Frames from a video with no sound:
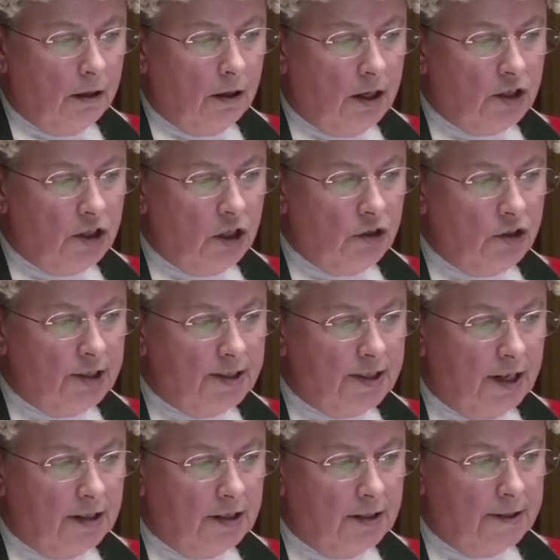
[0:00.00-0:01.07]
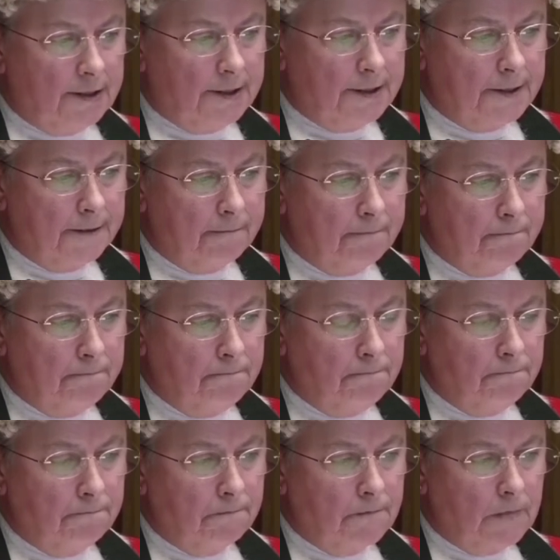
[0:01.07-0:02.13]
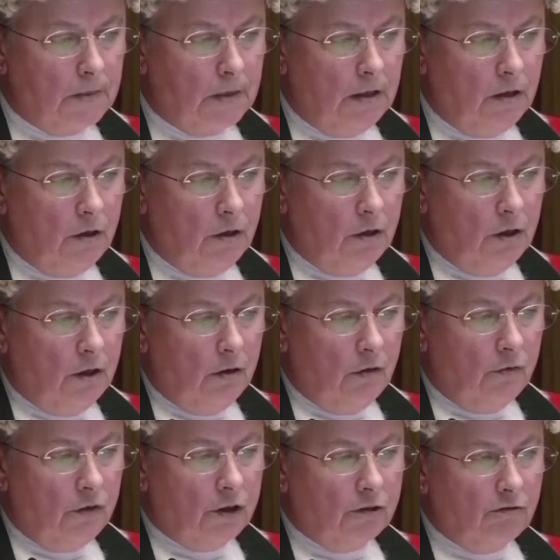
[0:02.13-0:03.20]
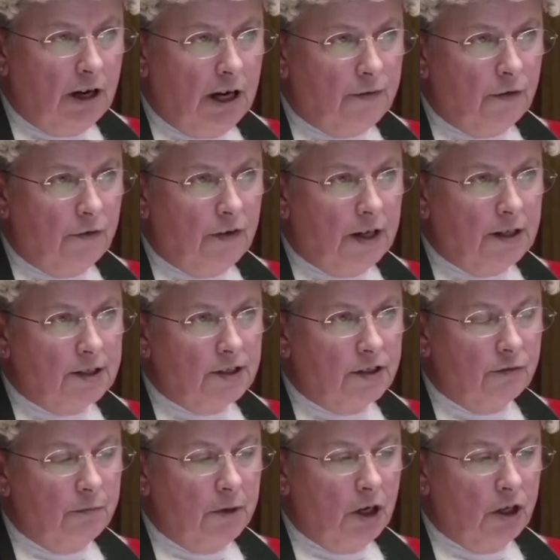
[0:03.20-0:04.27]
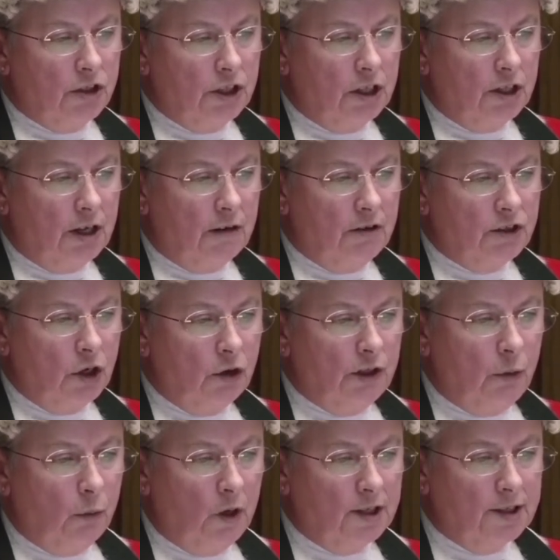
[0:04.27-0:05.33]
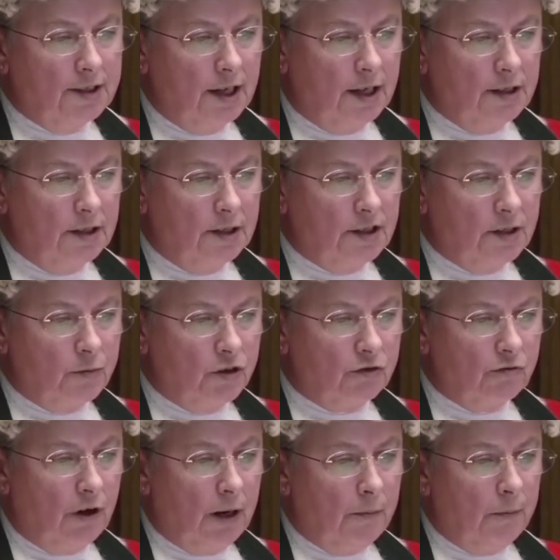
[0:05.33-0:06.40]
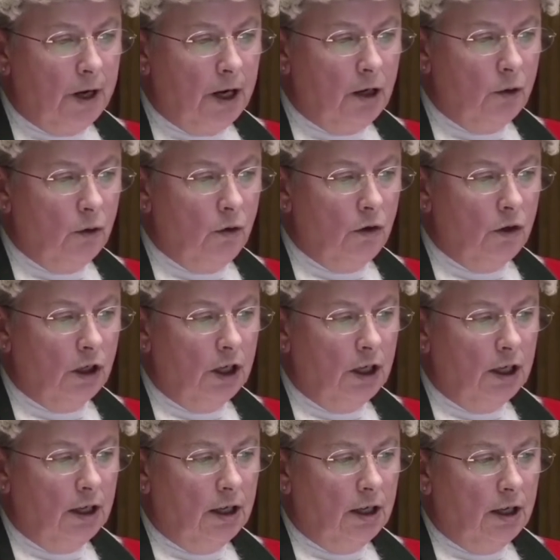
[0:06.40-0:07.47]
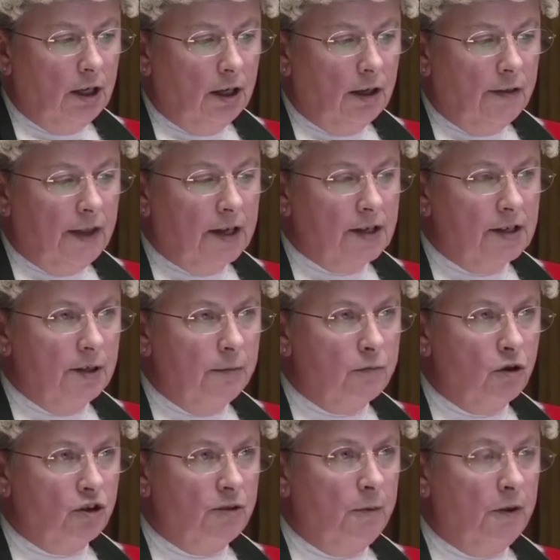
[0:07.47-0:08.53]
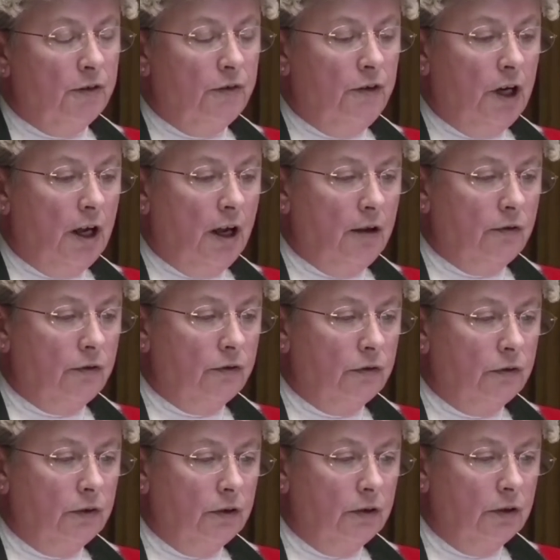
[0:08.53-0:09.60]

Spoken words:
I turn to sentence. For the grave offence of murder, there is only one sentence prescribed by law, and that is imprisonment for life.